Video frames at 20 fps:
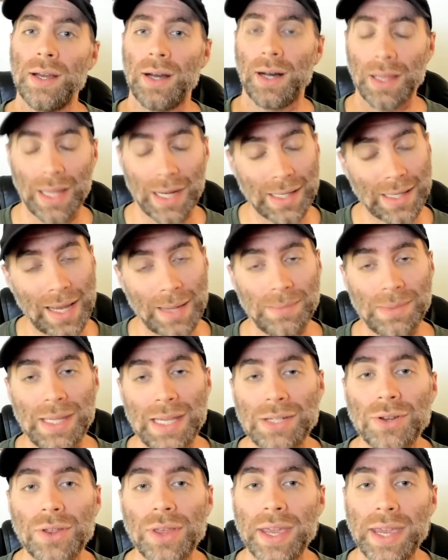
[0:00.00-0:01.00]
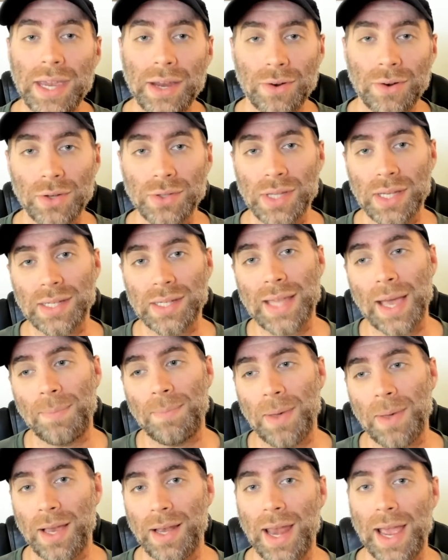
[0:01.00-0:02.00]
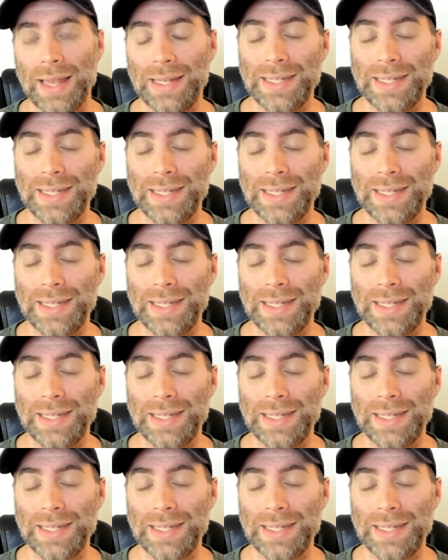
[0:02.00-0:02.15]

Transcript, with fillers: a lot of times these are the heroes that step in and